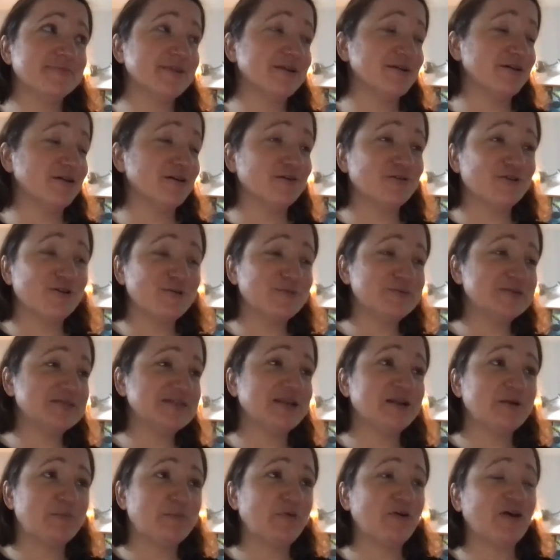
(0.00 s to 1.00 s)
there are groups
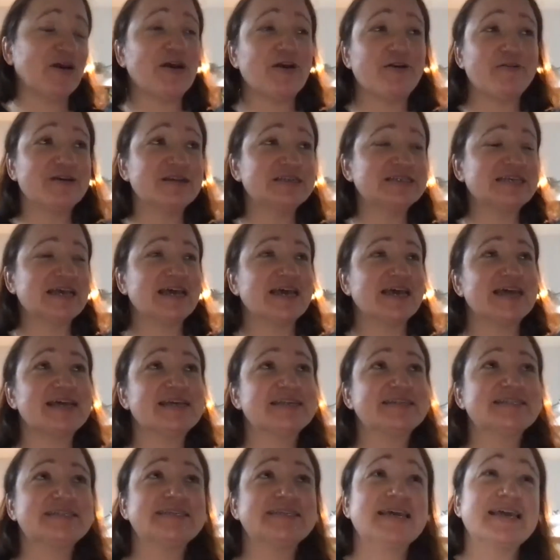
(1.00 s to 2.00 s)
that are
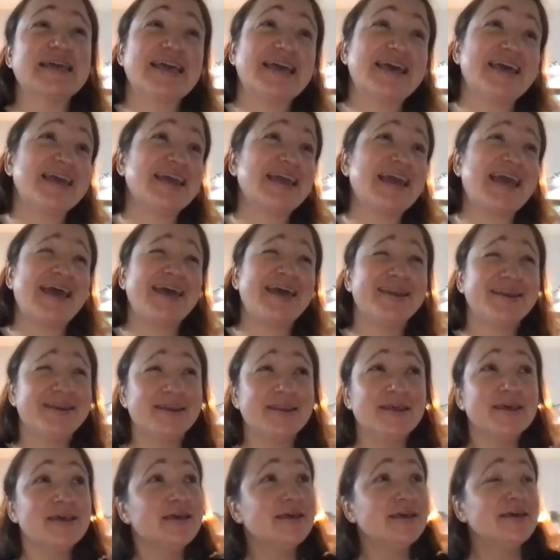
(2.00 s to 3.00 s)
prioritized. I,
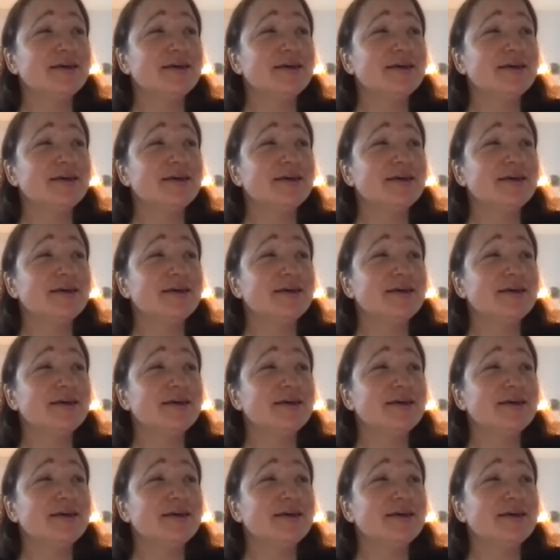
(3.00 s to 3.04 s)
again,